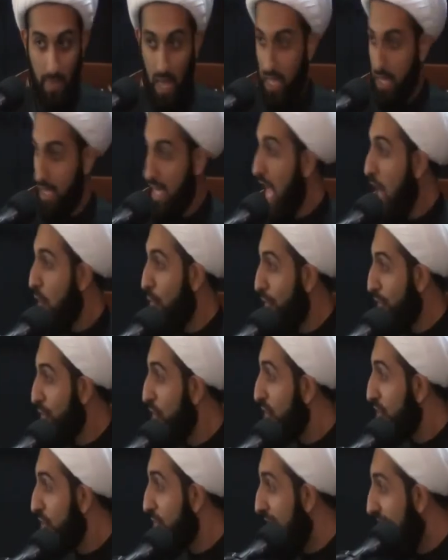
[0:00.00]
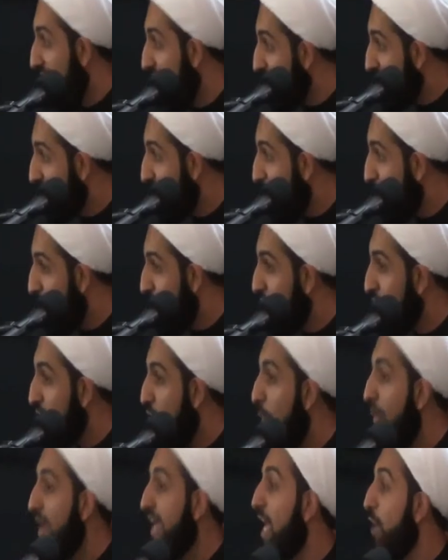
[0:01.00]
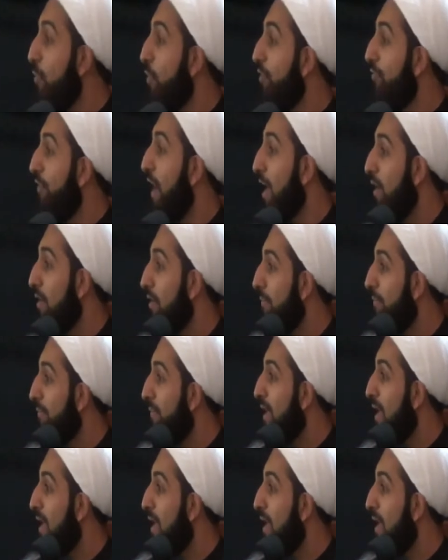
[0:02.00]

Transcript: Allah will not create something knowing it would fail.